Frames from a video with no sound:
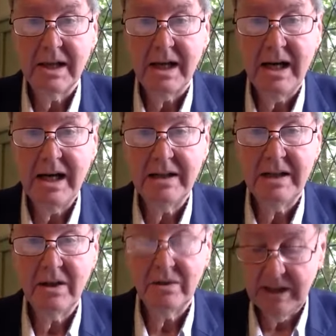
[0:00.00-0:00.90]
I had
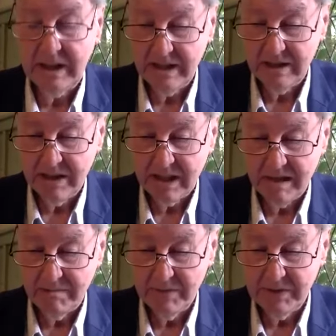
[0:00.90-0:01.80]
the old King
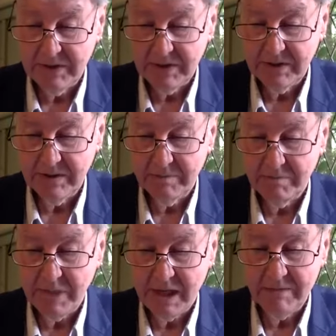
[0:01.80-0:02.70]
James
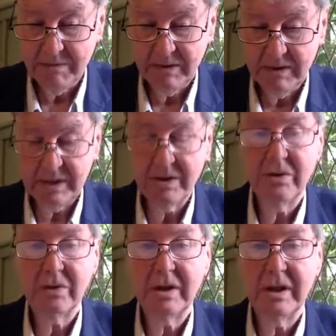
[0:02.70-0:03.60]
Bible and
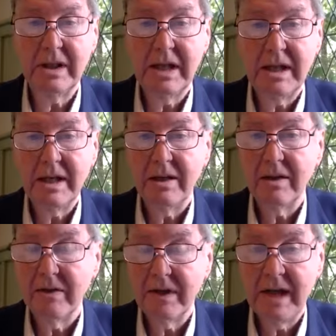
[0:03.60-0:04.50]
took
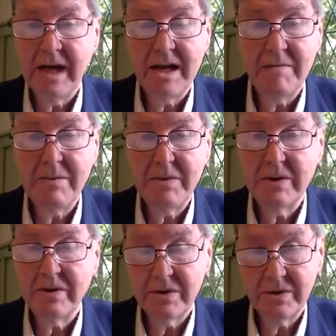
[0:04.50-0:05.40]
the names
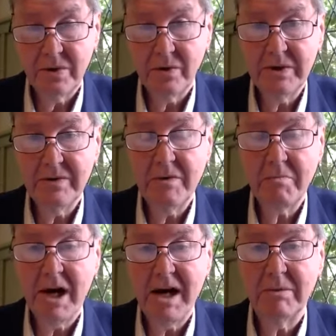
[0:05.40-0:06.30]
and the stories of the
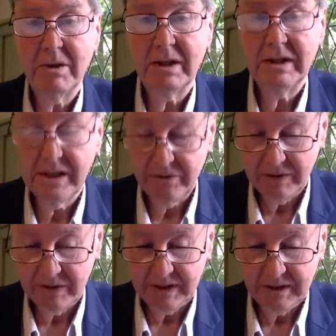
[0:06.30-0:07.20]
Bible
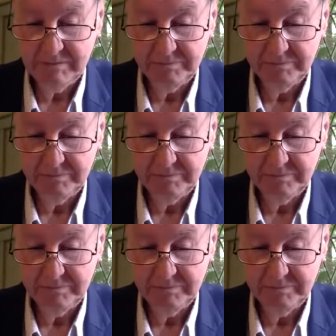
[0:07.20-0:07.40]
literally.